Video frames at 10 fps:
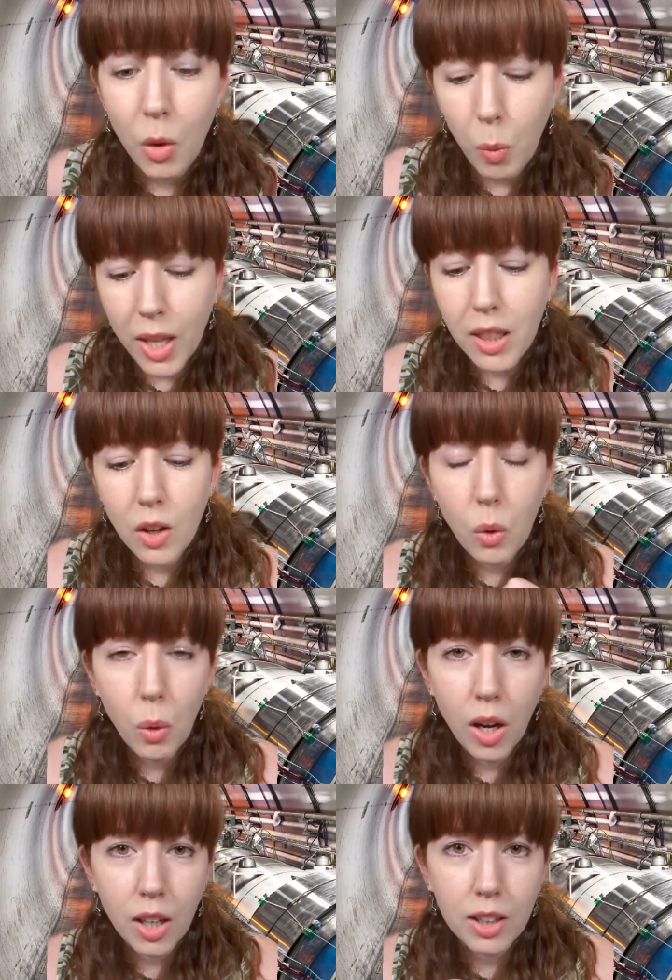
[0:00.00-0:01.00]
when the
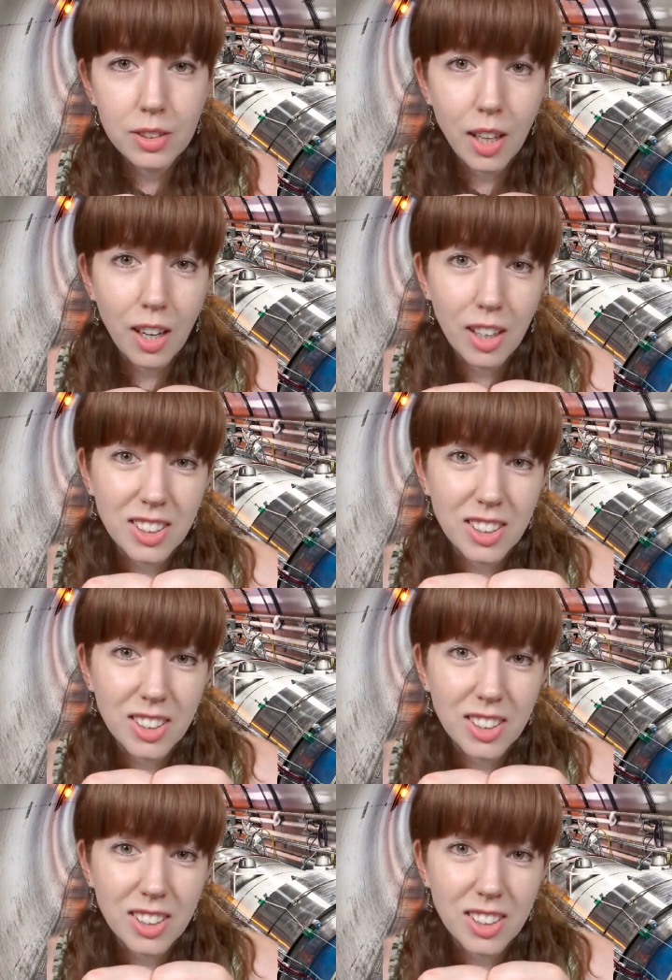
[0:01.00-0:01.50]
quarks are